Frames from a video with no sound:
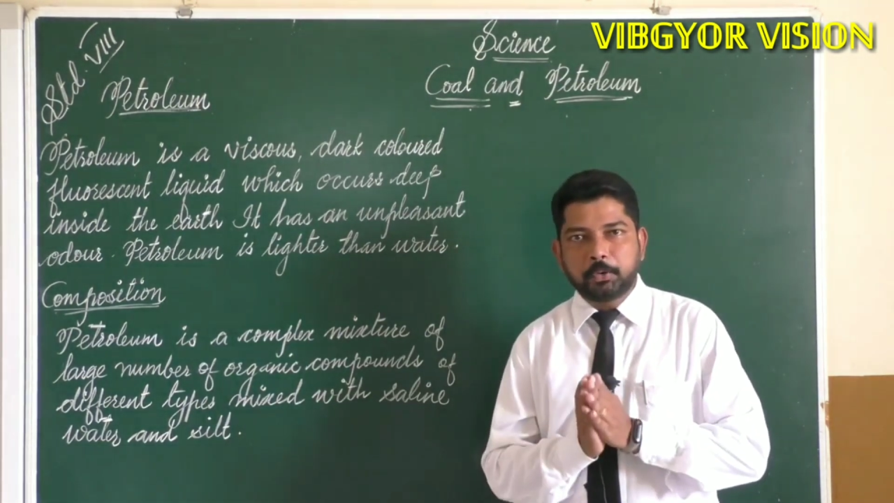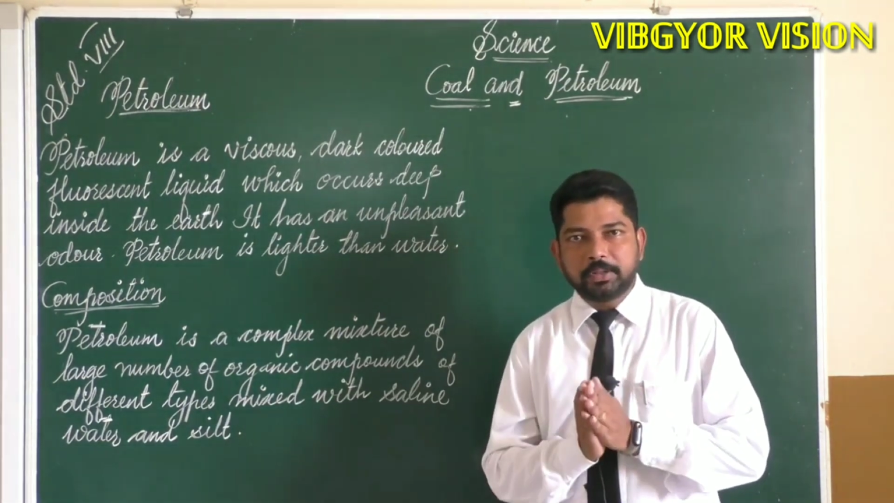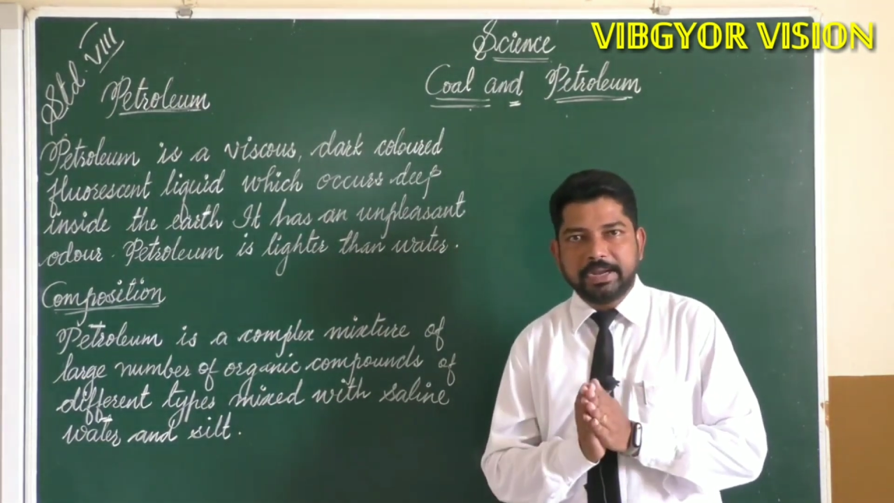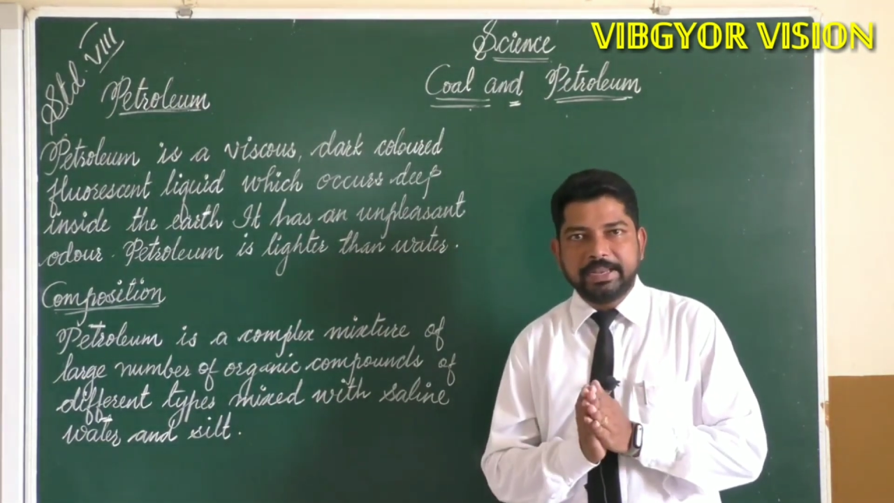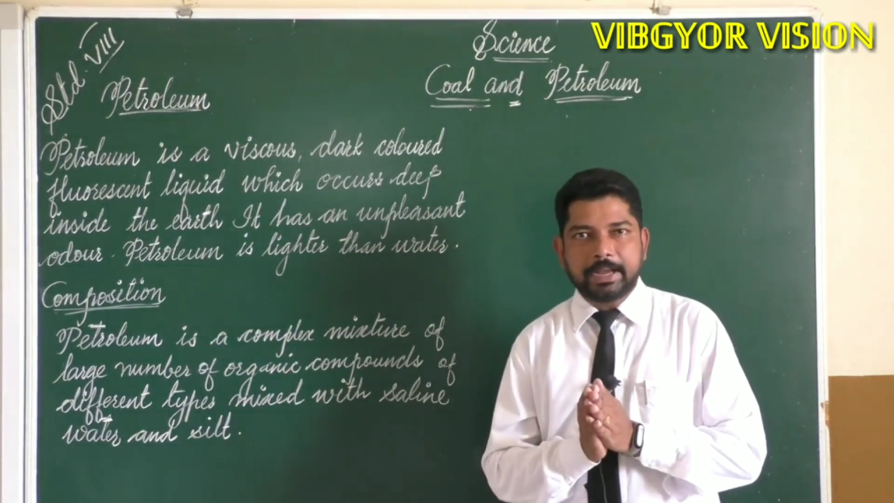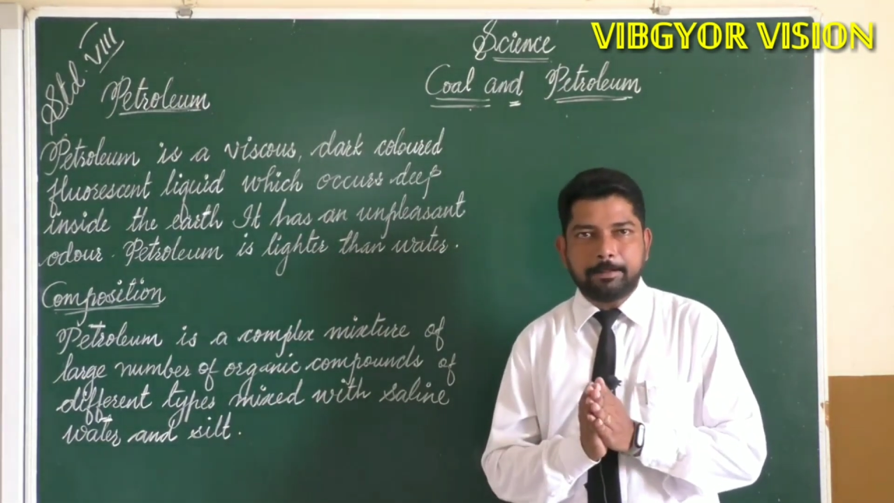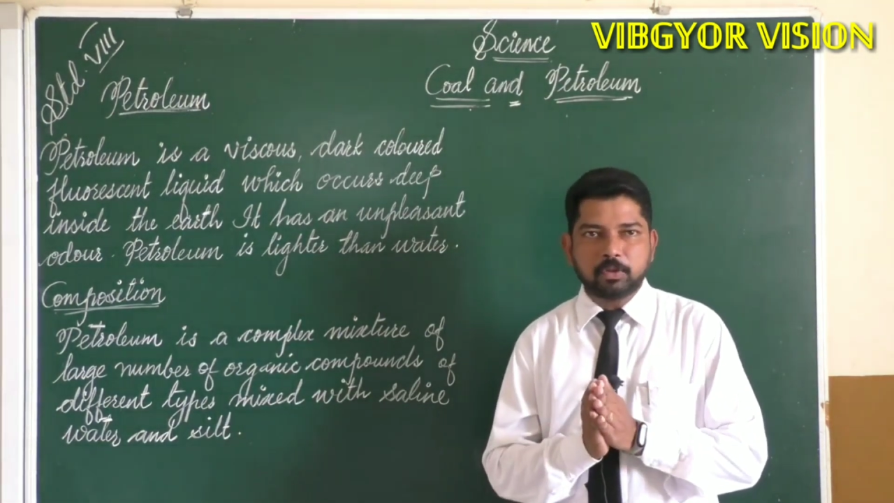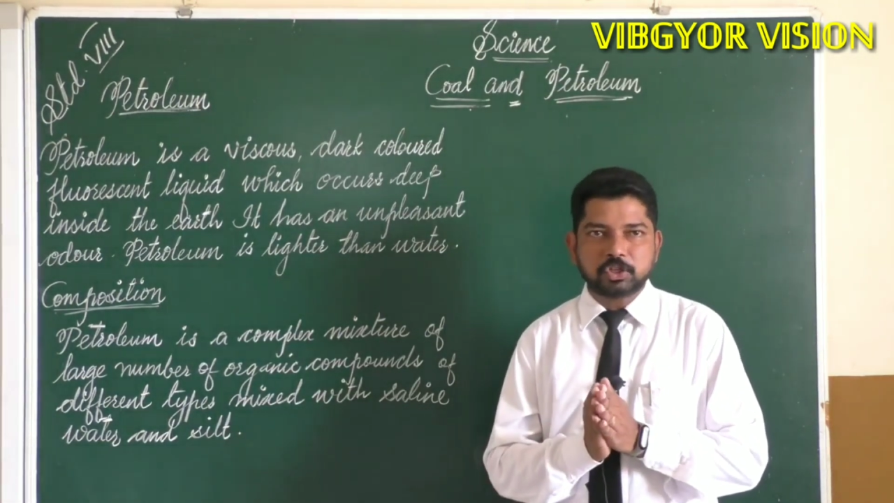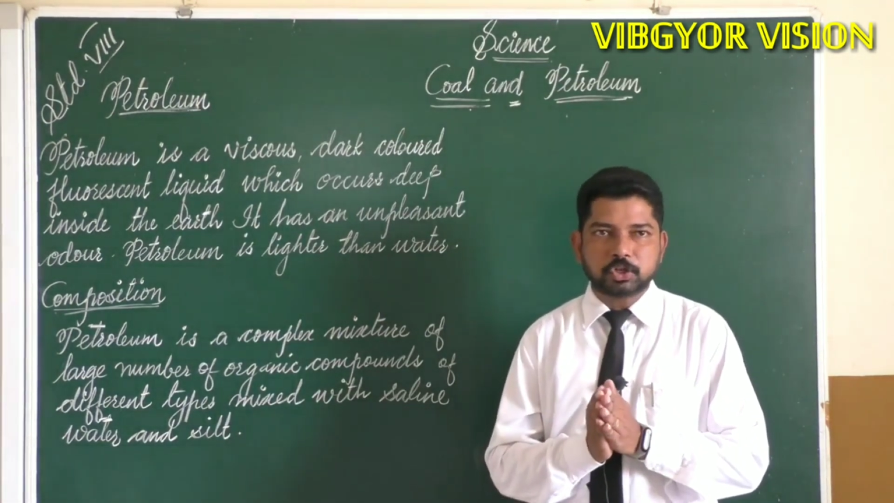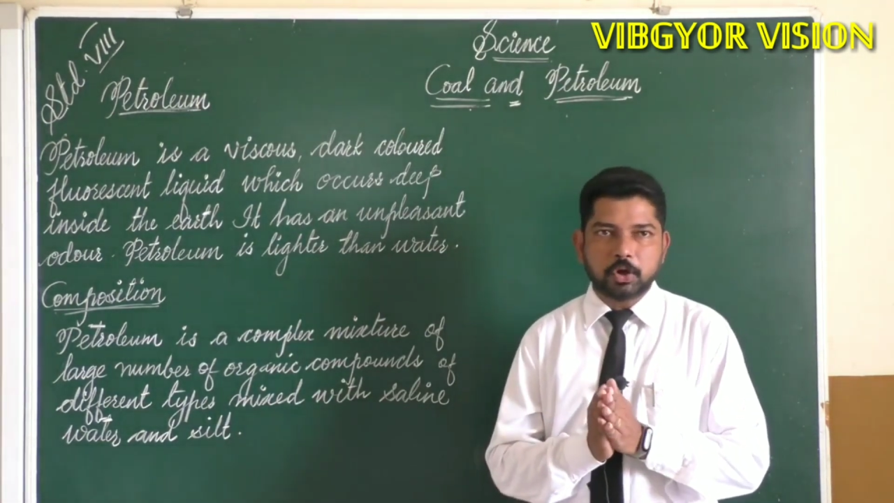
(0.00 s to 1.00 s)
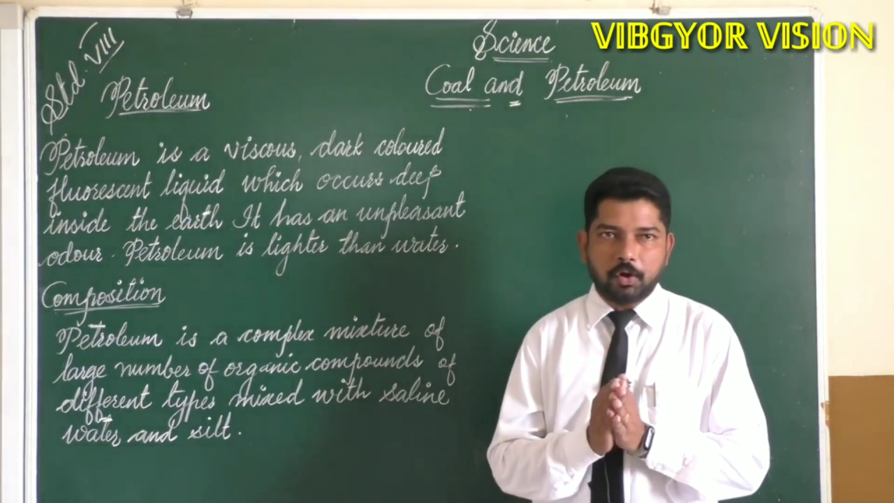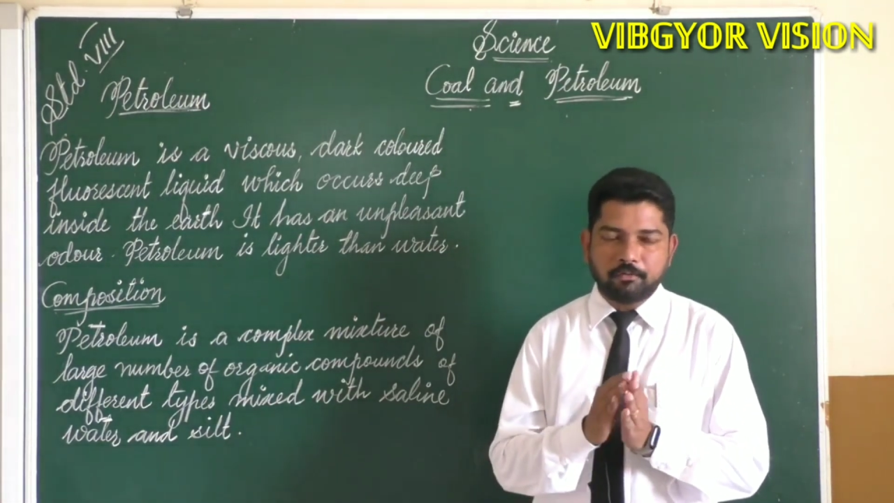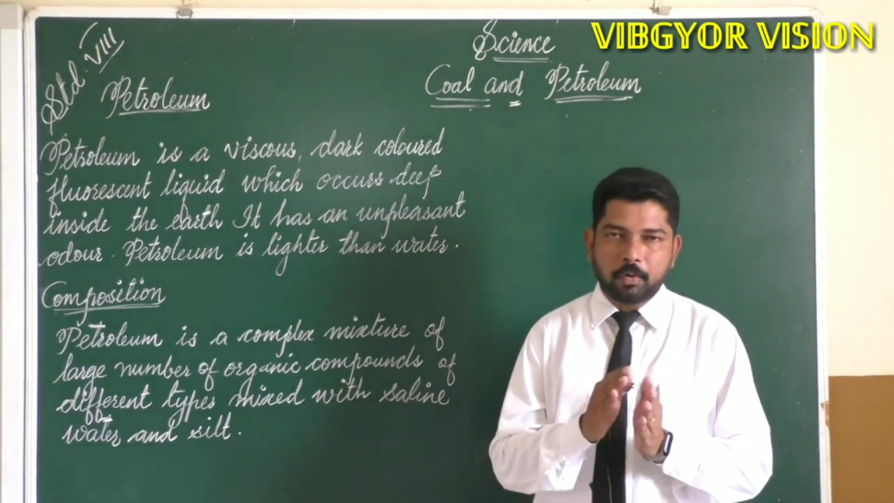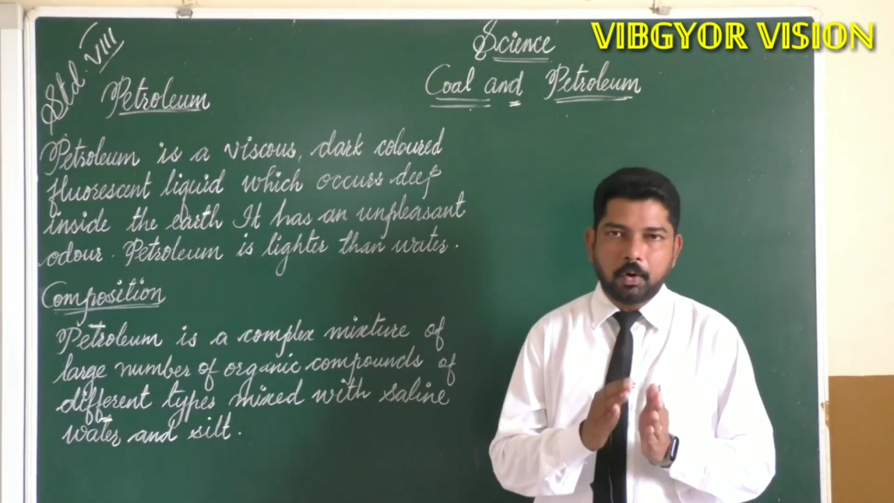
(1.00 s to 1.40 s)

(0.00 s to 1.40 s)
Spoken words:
due to the decomposition of